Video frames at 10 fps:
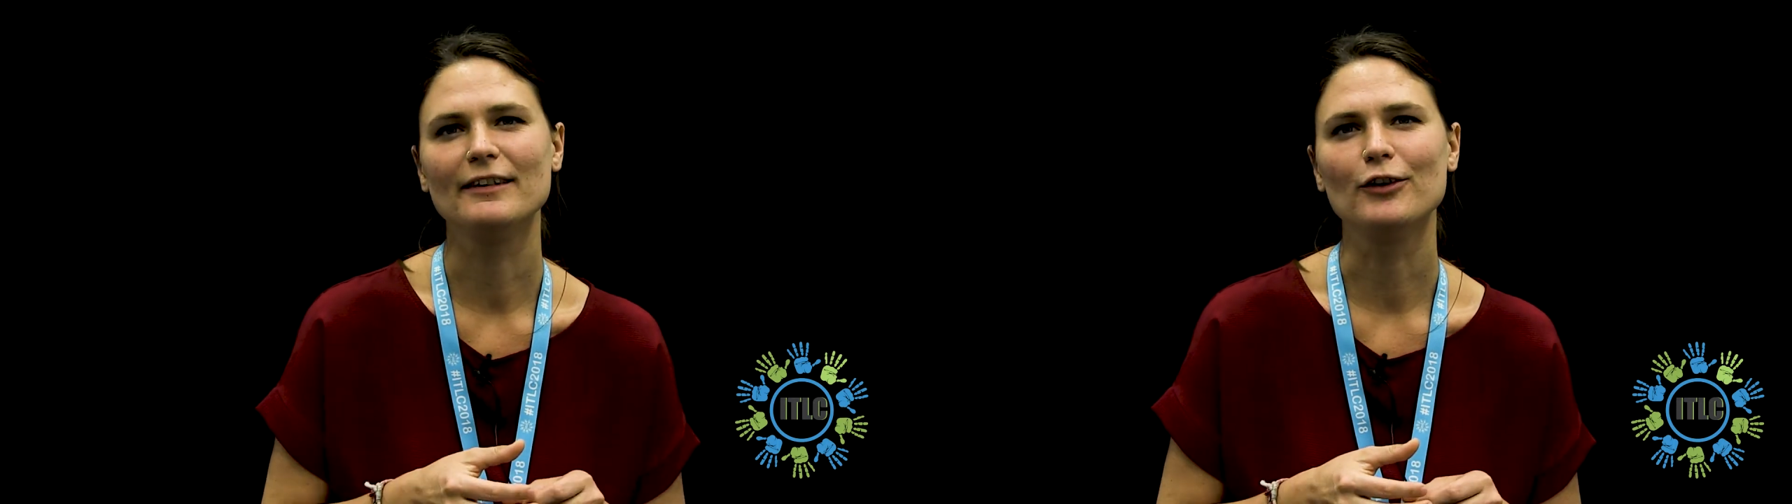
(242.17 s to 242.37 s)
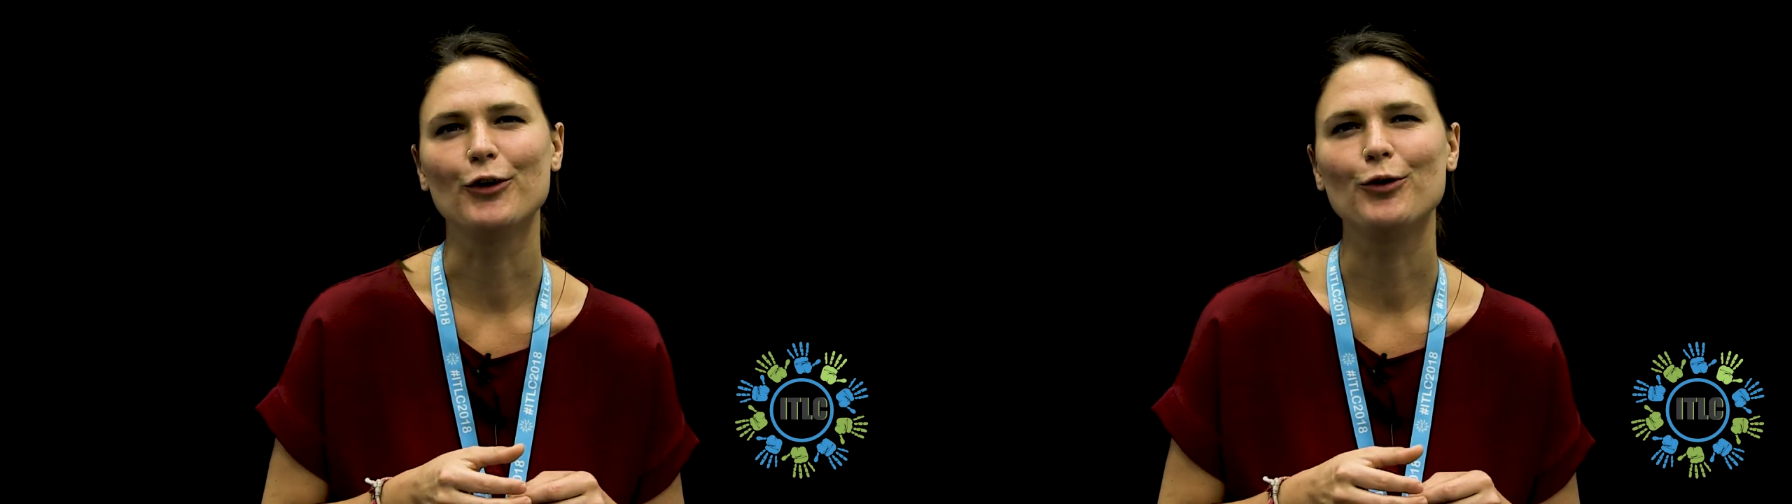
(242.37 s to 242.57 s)

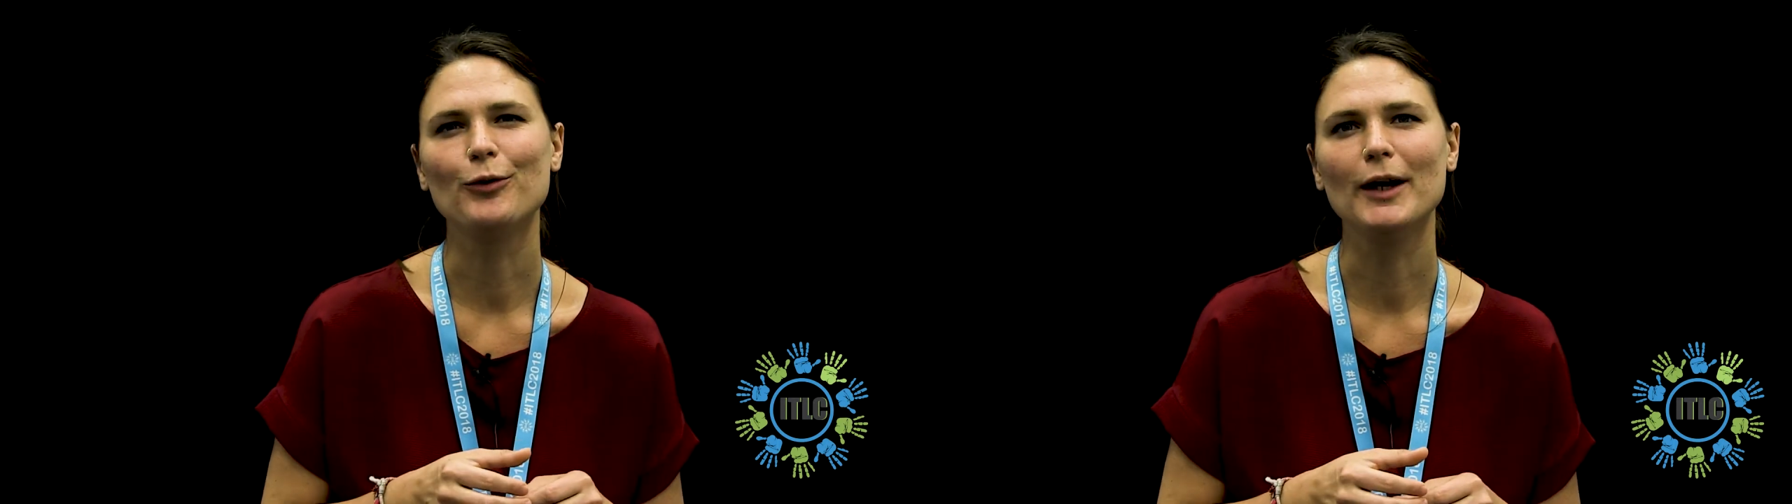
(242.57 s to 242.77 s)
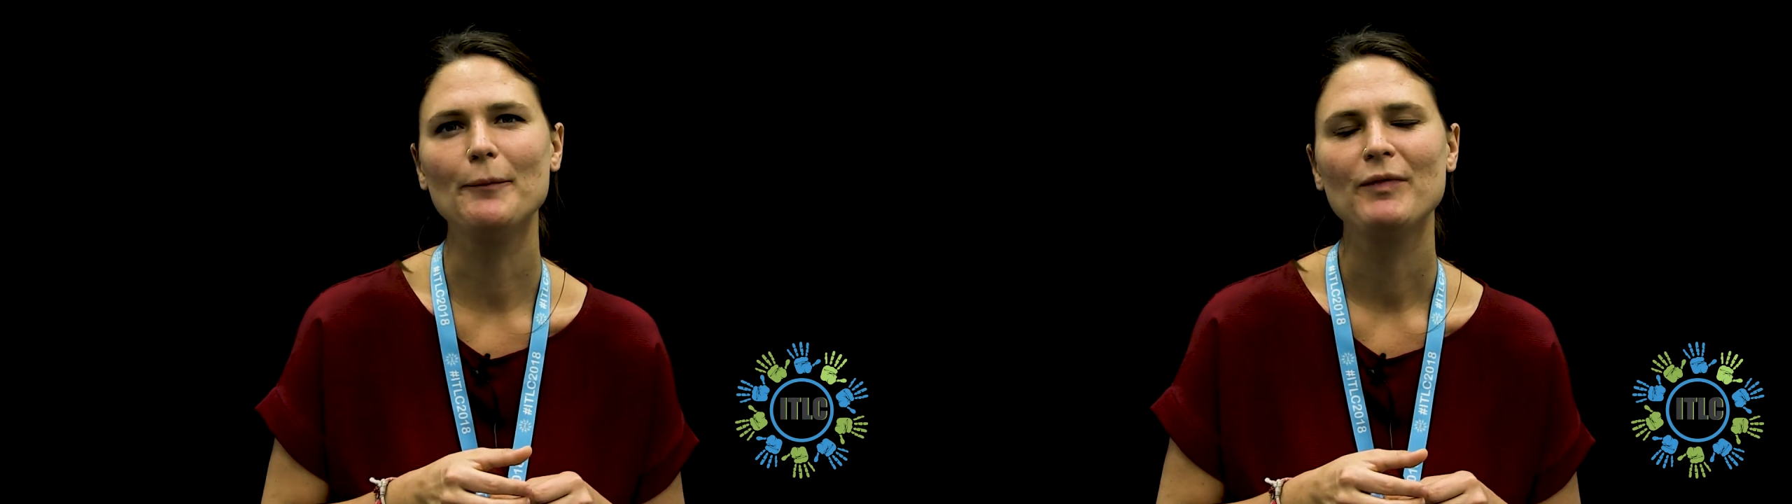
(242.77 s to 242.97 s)
in
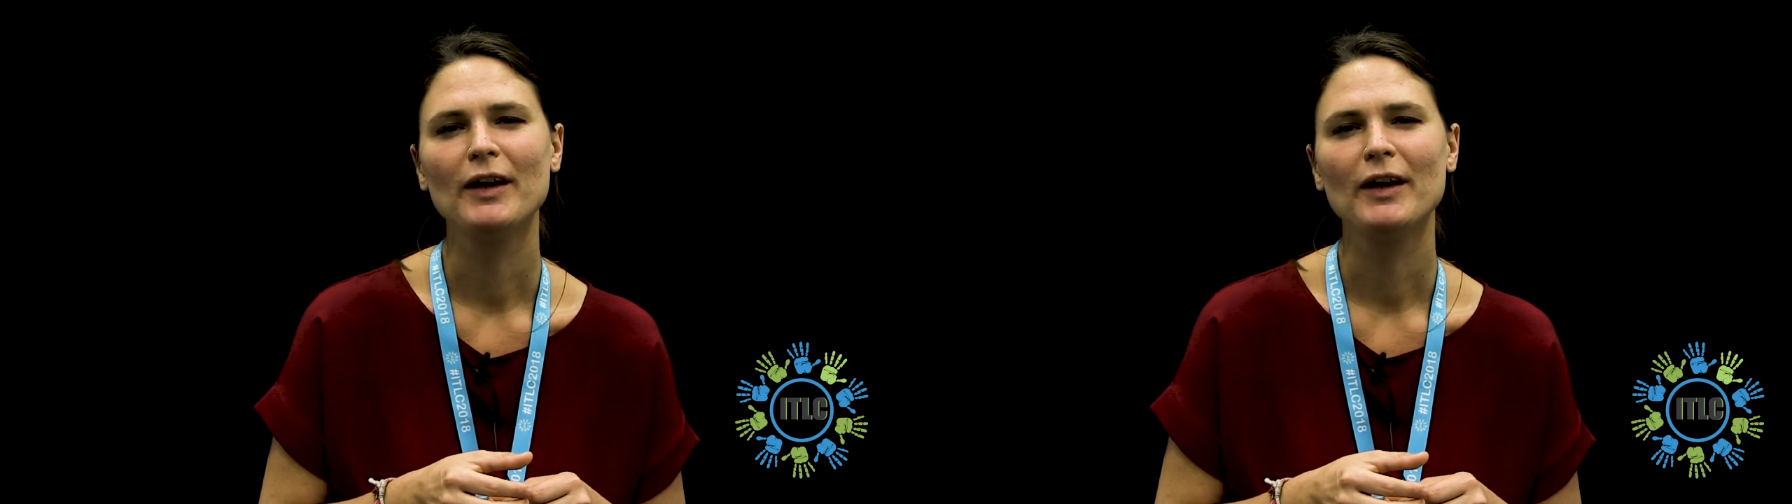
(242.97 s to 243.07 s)
Austria,